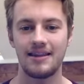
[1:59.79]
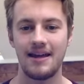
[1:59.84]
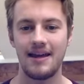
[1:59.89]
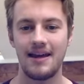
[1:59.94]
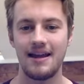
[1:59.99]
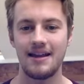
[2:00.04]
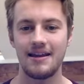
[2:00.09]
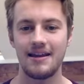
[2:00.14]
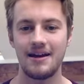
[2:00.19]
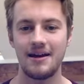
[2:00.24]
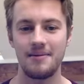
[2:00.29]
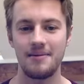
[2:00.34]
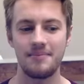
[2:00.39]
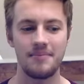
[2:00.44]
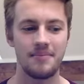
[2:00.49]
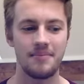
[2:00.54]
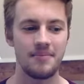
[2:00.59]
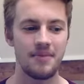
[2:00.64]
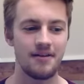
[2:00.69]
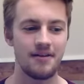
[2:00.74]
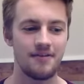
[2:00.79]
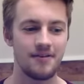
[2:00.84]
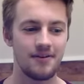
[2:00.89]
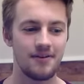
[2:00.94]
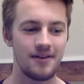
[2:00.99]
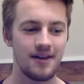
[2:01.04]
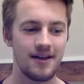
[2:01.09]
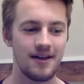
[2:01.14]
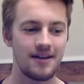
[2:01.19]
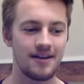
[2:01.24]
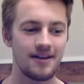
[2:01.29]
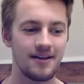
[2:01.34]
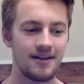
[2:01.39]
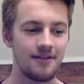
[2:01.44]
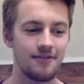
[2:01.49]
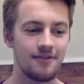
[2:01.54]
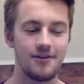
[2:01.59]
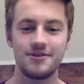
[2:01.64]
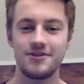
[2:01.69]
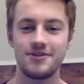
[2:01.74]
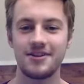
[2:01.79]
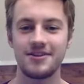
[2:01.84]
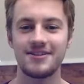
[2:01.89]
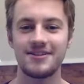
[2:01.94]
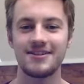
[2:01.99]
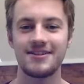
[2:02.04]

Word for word: then I feel like I really should.